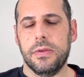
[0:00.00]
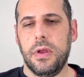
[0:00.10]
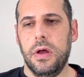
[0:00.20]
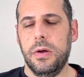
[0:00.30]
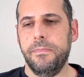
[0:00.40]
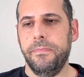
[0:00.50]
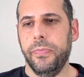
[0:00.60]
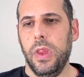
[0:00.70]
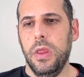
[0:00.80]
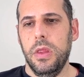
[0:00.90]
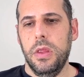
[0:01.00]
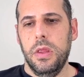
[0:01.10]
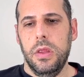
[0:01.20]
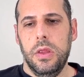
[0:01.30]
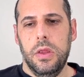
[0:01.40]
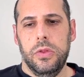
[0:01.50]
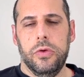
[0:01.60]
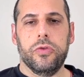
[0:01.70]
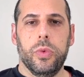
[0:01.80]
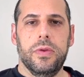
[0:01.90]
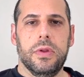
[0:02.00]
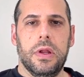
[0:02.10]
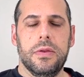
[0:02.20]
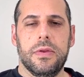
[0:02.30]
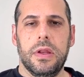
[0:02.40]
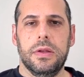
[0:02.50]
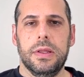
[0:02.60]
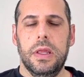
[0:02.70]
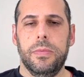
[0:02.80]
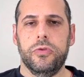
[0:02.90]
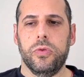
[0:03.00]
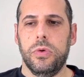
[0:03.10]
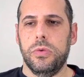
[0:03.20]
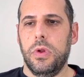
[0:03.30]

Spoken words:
There's a reason I decided to keep it short.